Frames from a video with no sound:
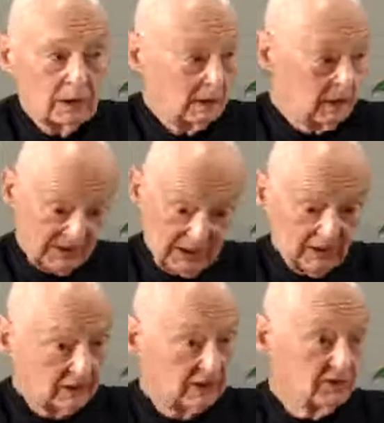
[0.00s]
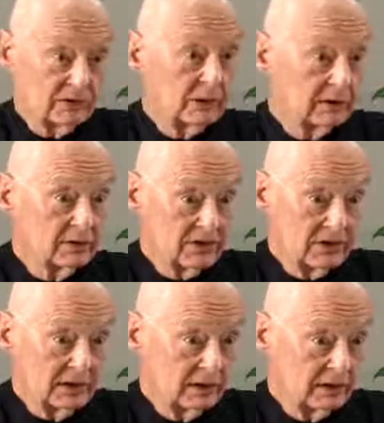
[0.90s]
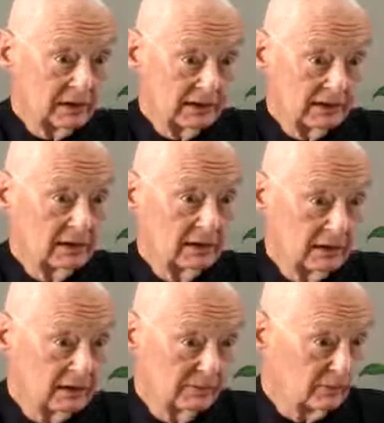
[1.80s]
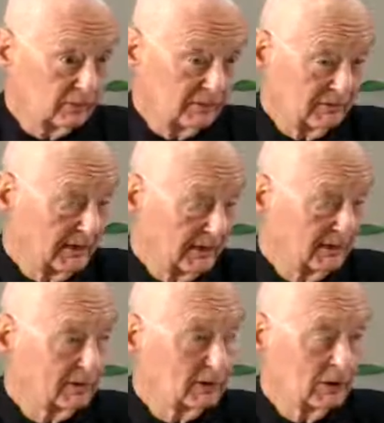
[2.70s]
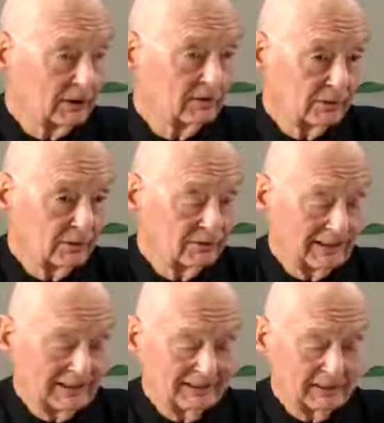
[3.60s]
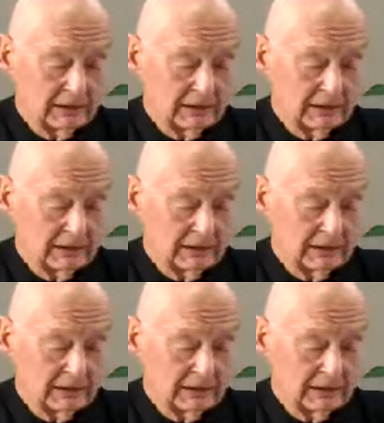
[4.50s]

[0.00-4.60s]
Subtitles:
and essentially destroyed the city in 1945, early 45.